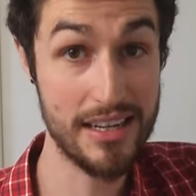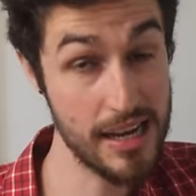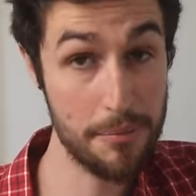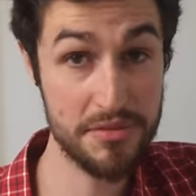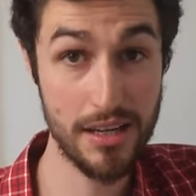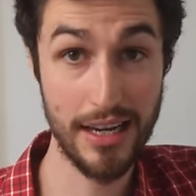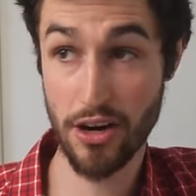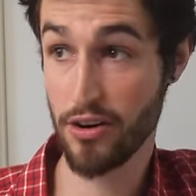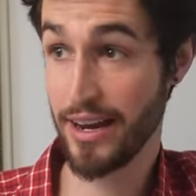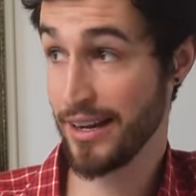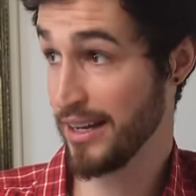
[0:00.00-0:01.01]
Except
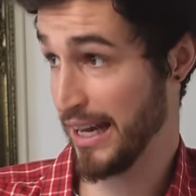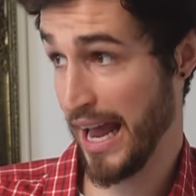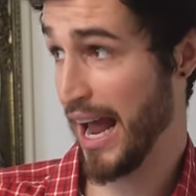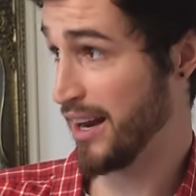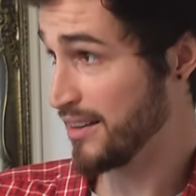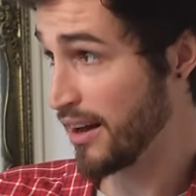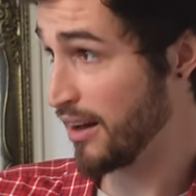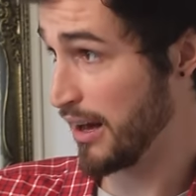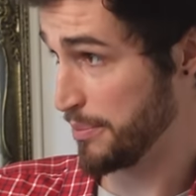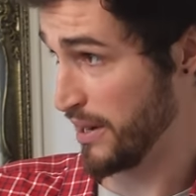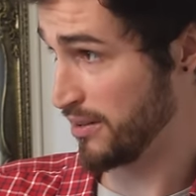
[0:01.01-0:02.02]
here in
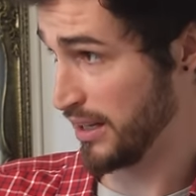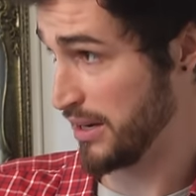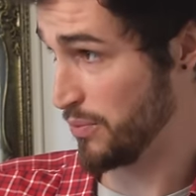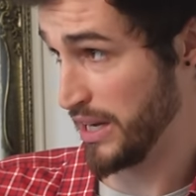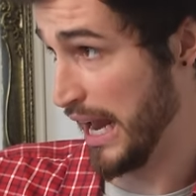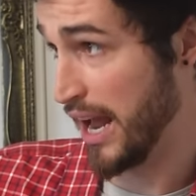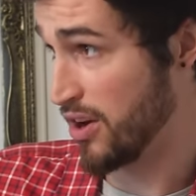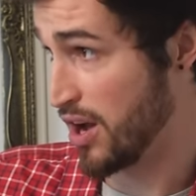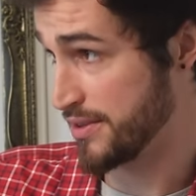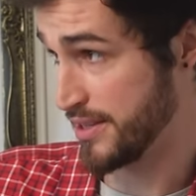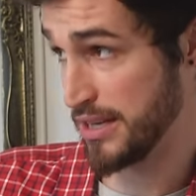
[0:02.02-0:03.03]
Canada, apparently, we
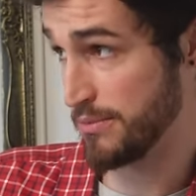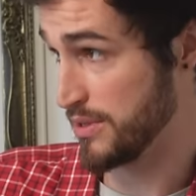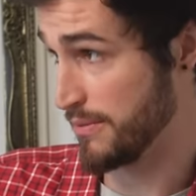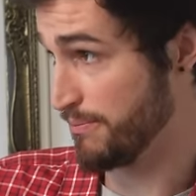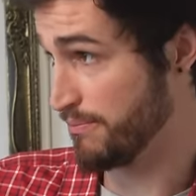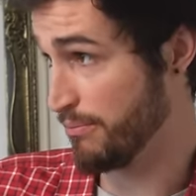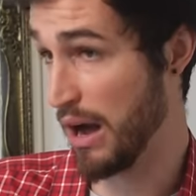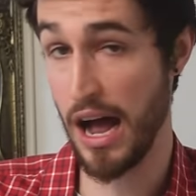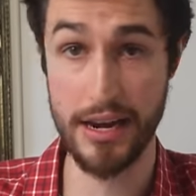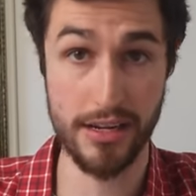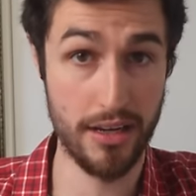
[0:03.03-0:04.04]
cannot seem to
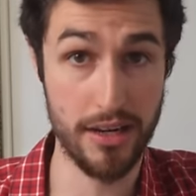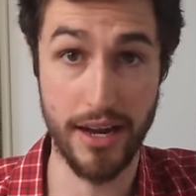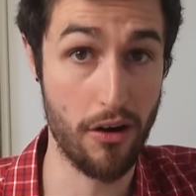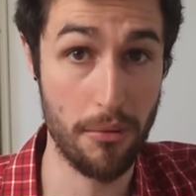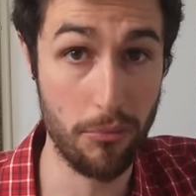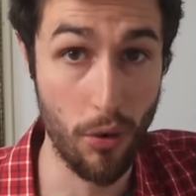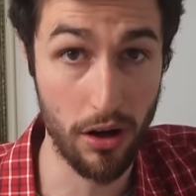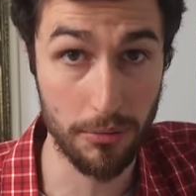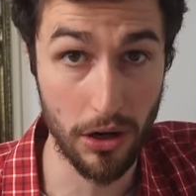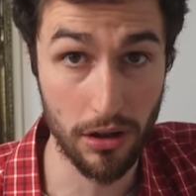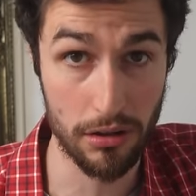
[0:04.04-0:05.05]
buy an Air Up
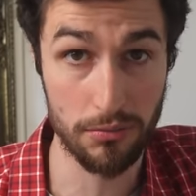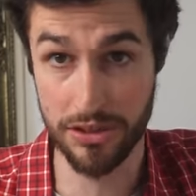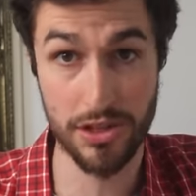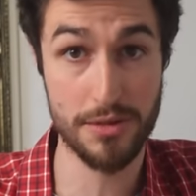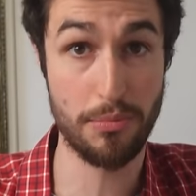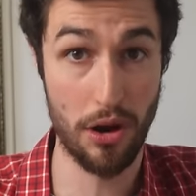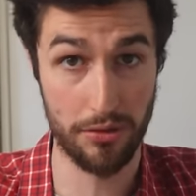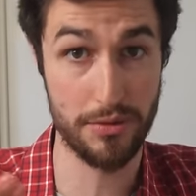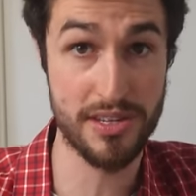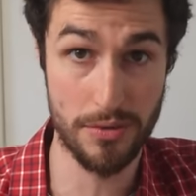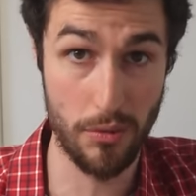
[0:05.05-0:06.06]
water bottle, which is part of the
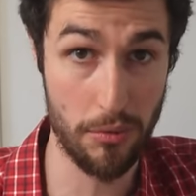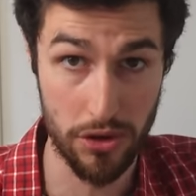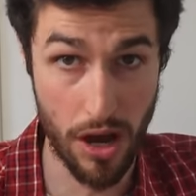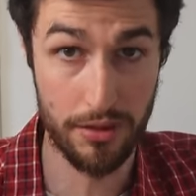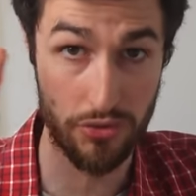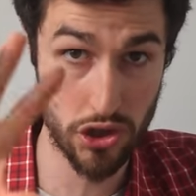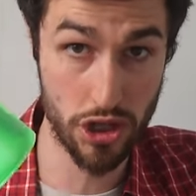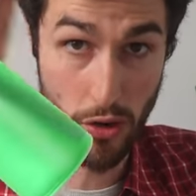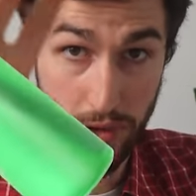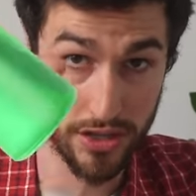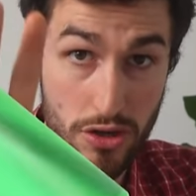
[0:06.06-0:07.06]
reason why we're not
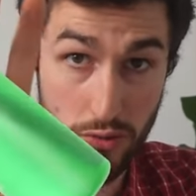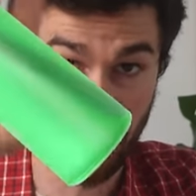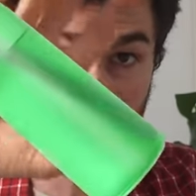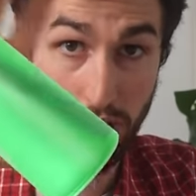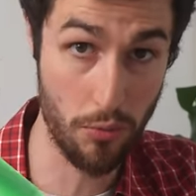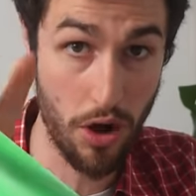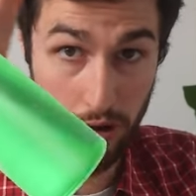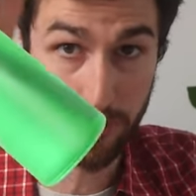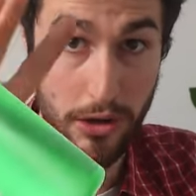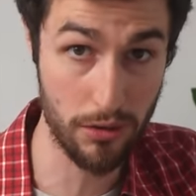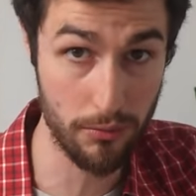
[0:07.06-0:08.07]
showing you the water
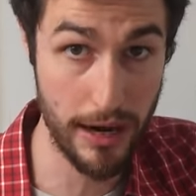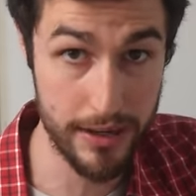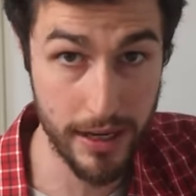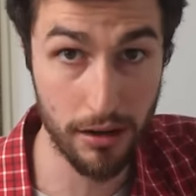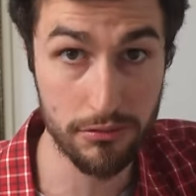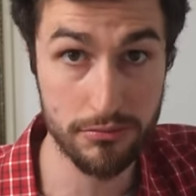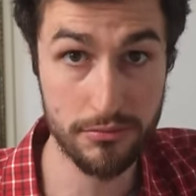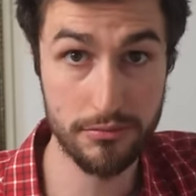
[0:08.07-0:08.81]
bottle right now.